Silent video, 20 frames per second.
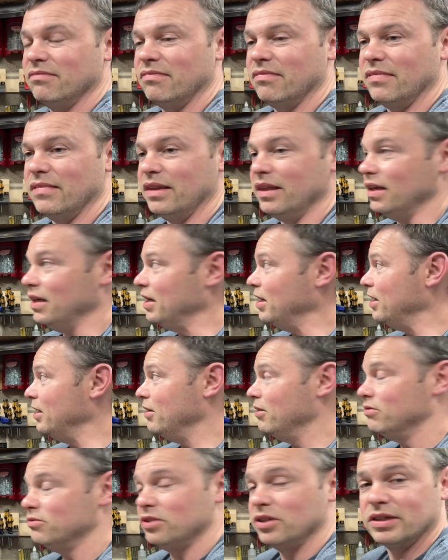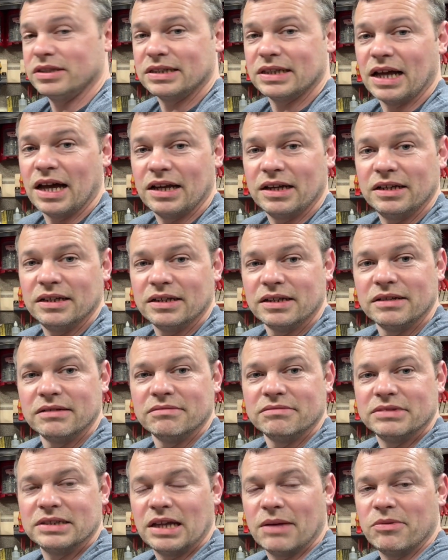the standard
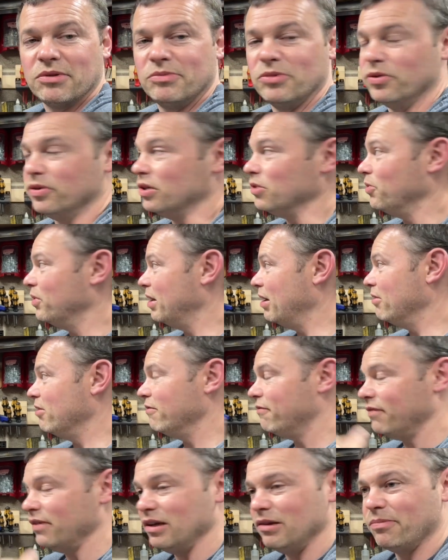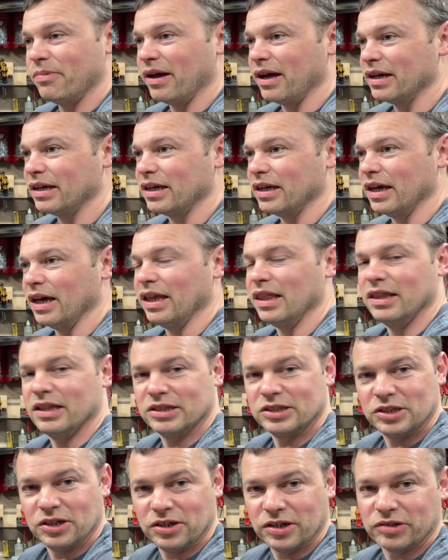stepper motor without the feedback and the
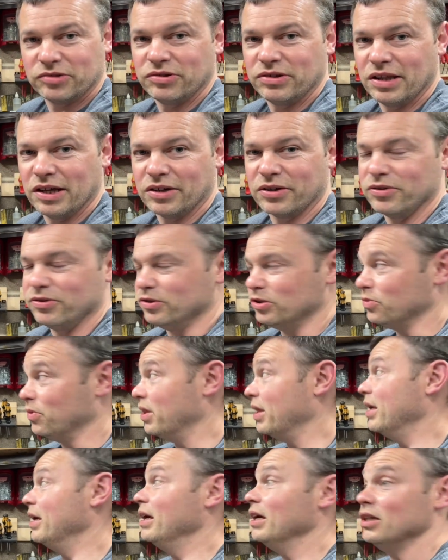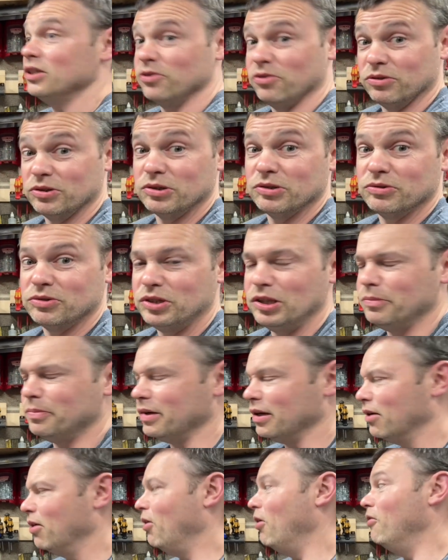circuitry that goes with it is also cheaper.